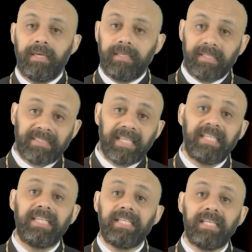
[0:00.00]
It is a
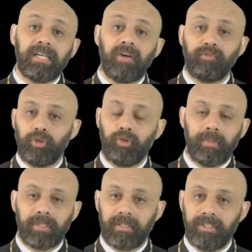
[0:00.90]
healing of the
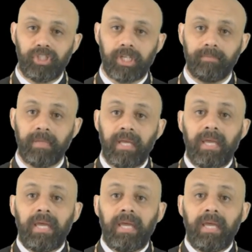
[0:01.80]
human condition.